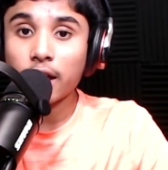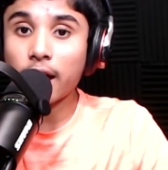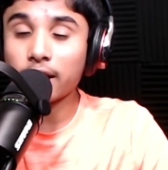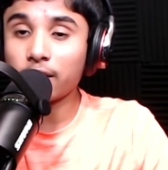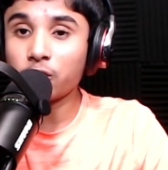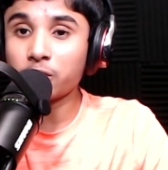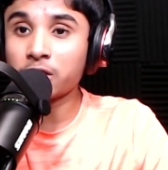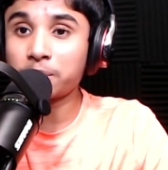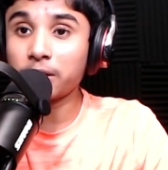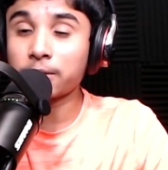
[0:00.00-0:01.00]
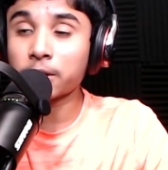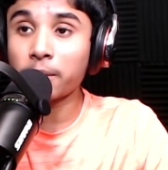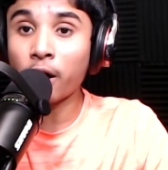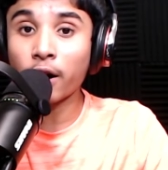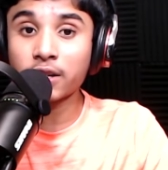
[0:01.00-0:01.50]
and it, you just it'd just be
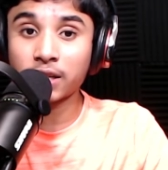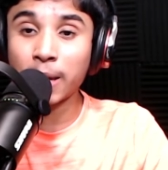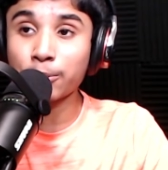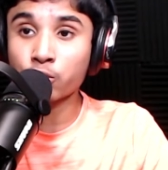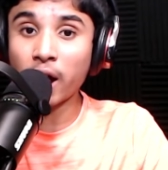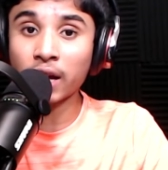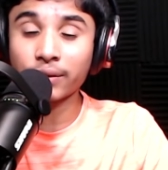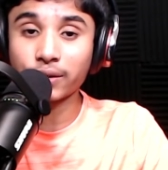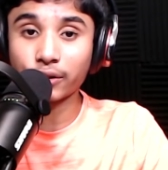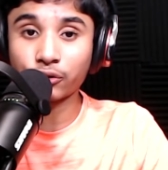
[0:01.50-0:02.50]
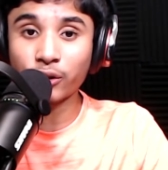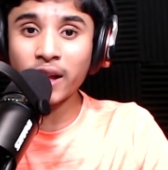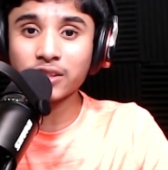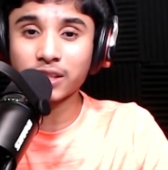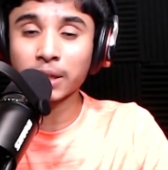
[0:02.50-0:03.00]
hard to keep track of your
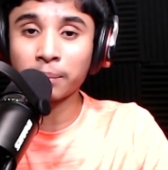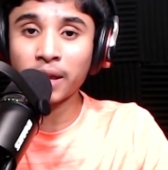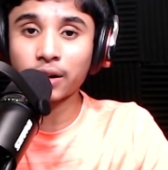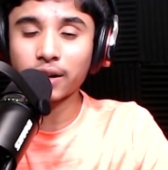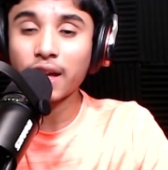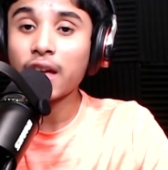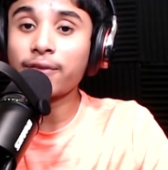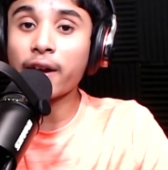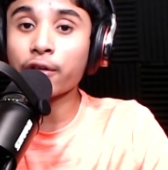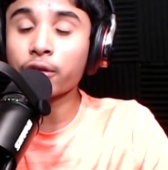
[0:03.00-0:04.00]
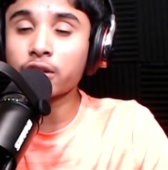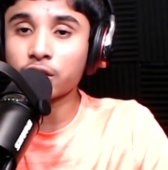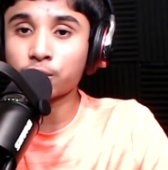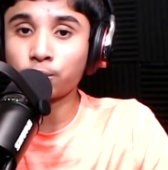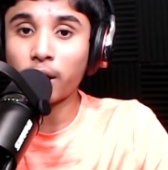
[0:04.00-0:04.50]
friends on the playground if everyone's
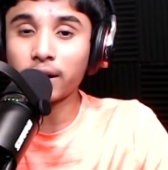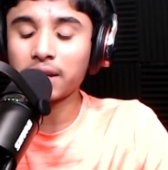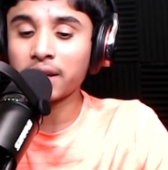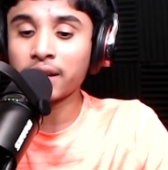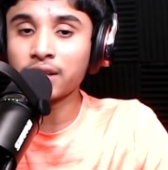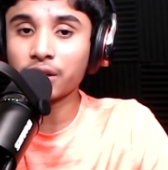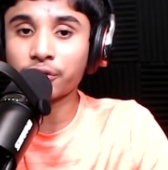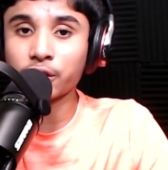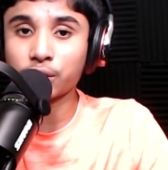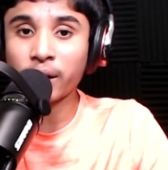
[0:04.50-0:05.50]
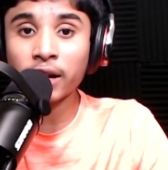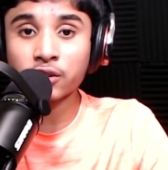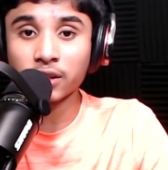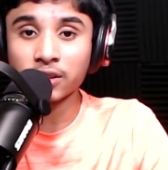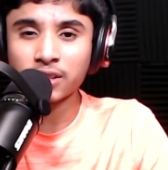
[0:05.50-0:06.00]
just running in different
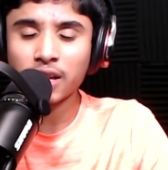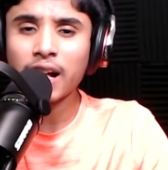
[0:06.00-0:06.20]
directions.